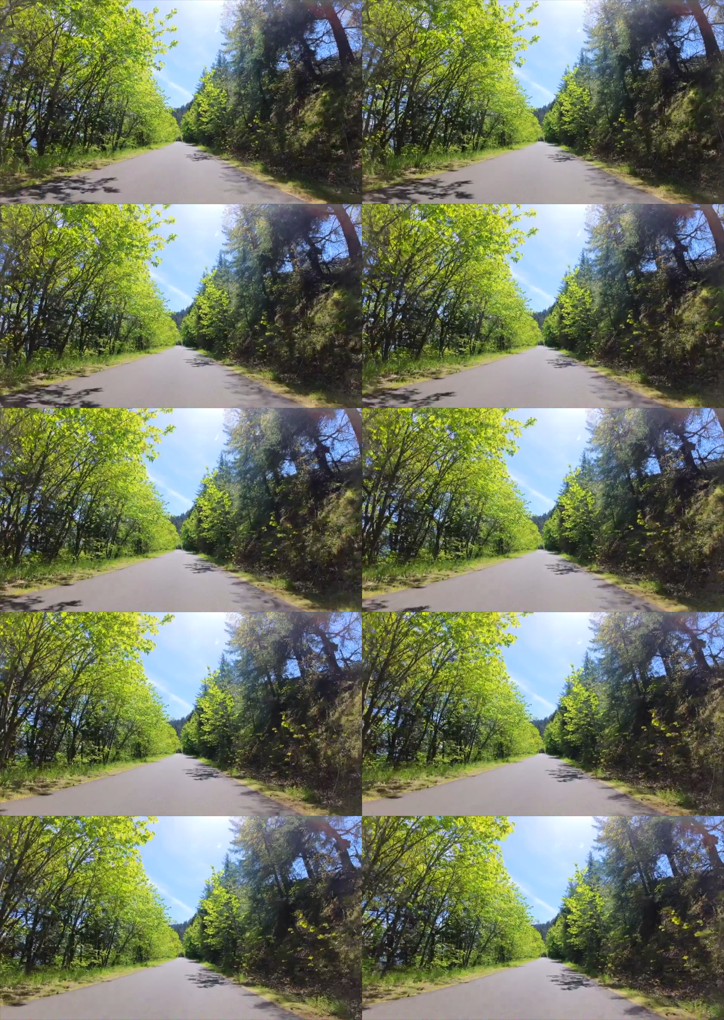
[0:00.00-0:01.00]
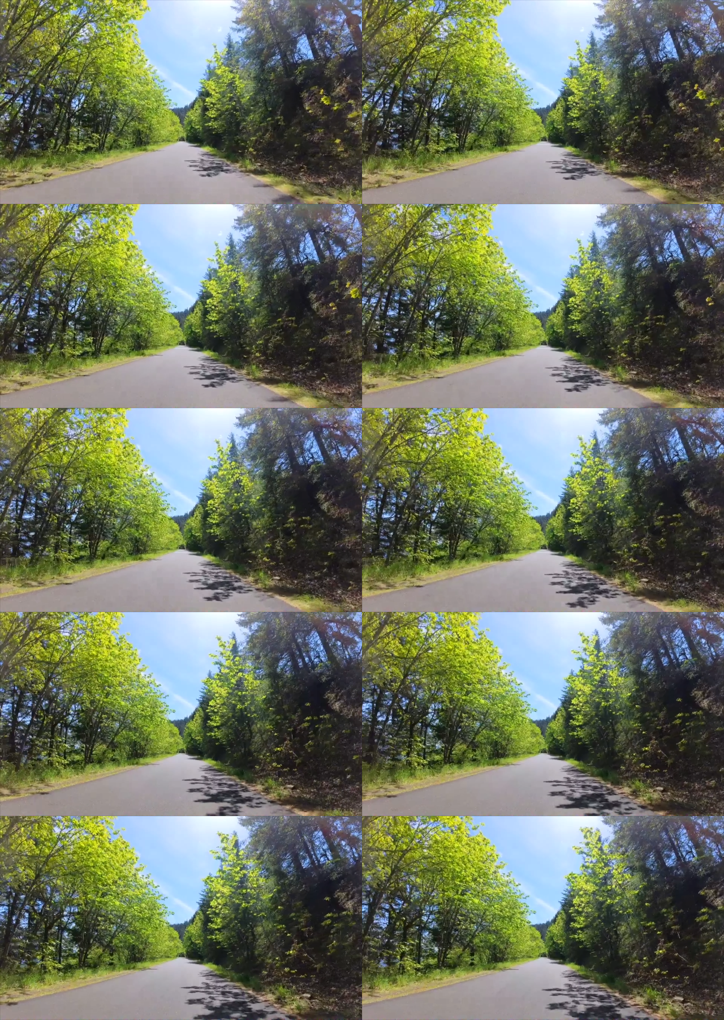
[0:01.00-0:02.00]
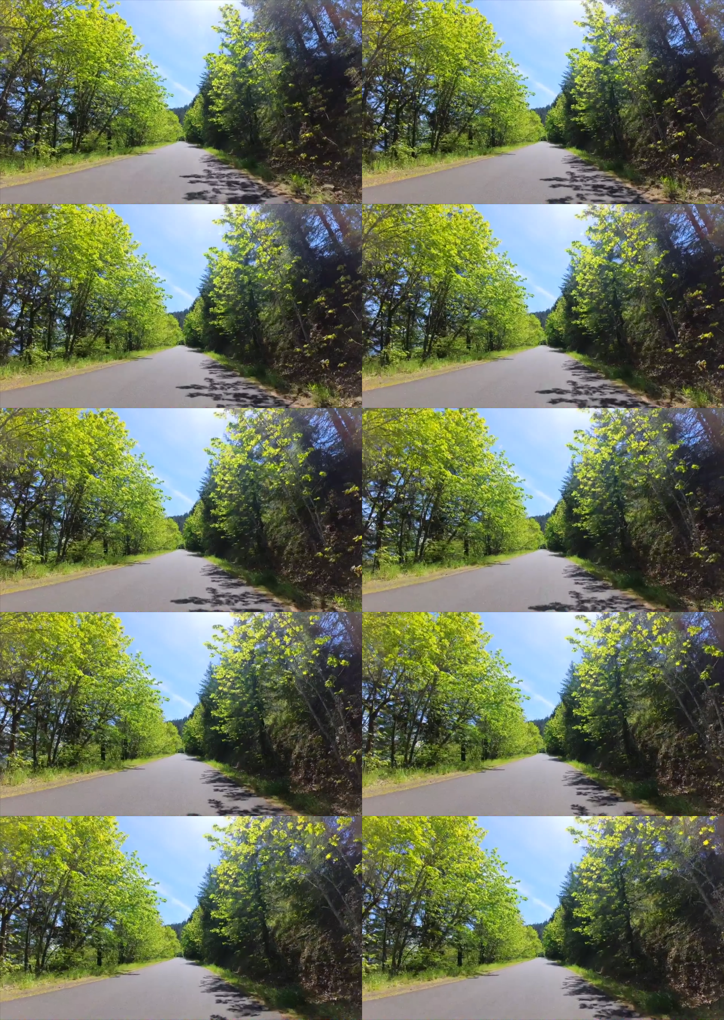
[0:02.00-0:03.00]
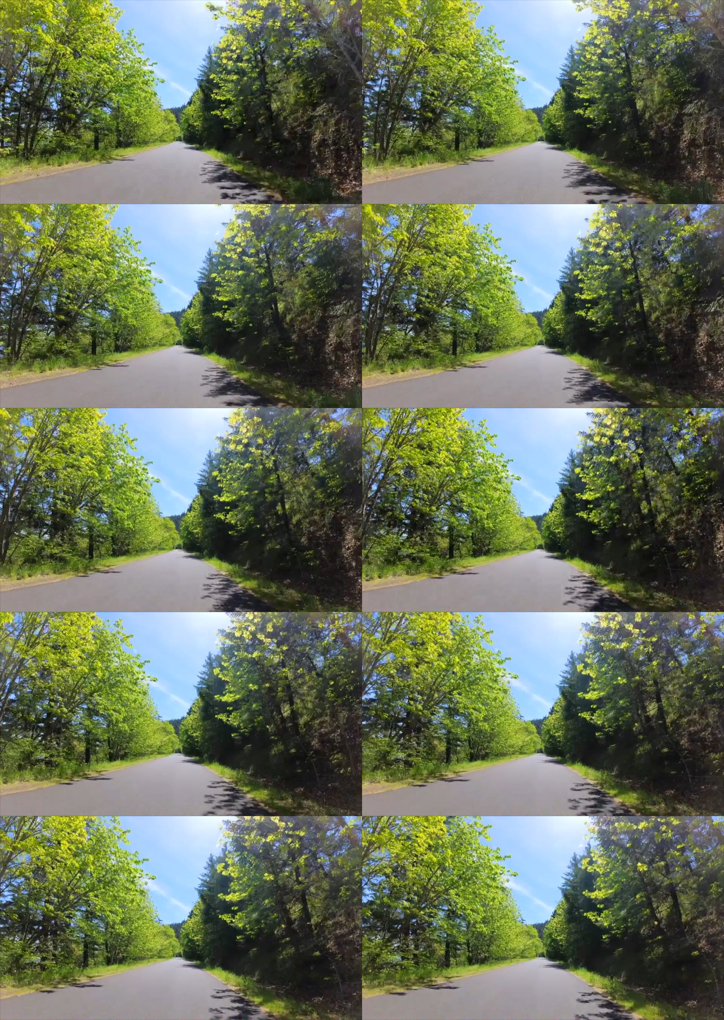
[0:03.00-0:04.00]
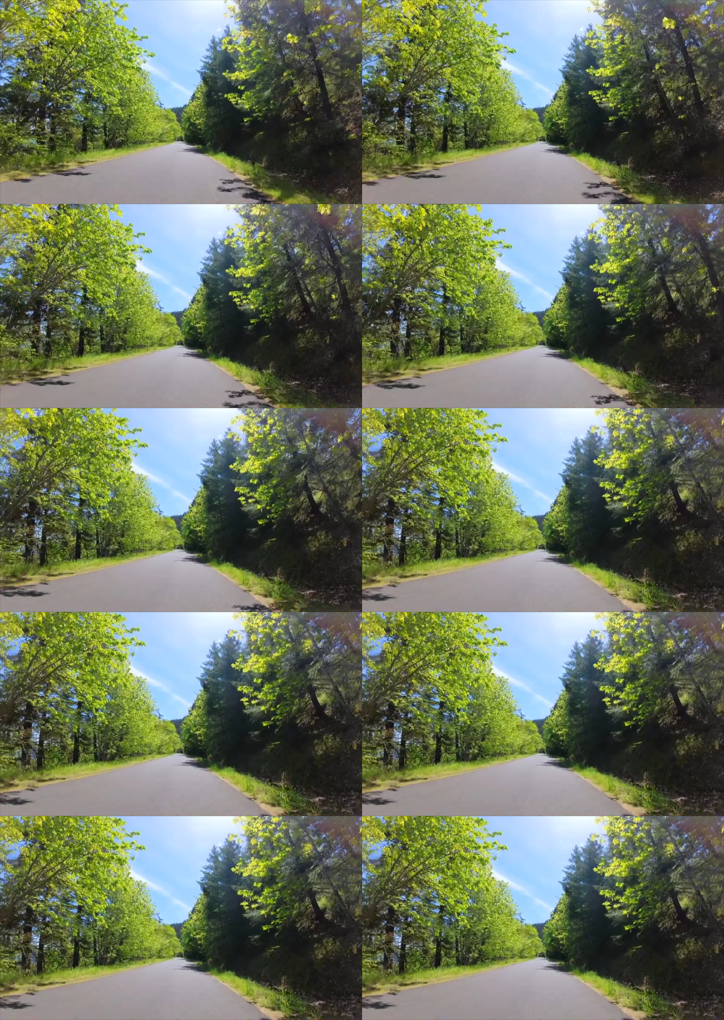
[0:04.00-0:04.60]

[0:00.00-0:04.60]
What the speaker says: [unreadable: no face in view]